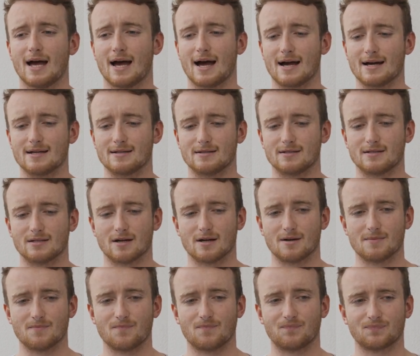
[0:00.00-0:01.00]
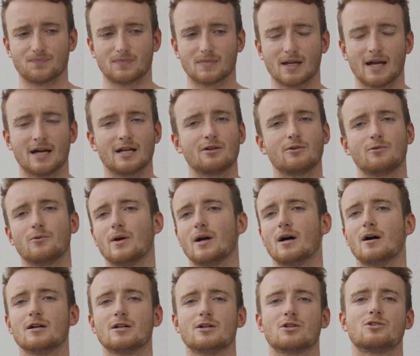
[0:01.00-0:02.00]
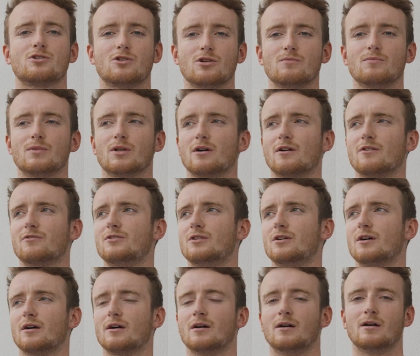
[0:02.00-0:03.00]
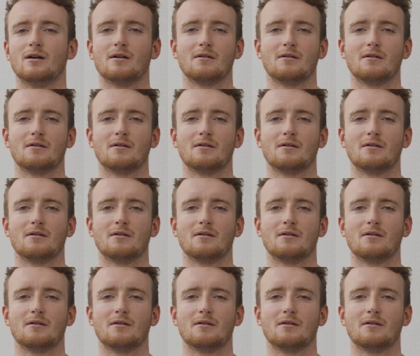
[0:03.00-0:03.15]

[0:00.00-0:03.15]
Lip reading: And anyway, I assumed after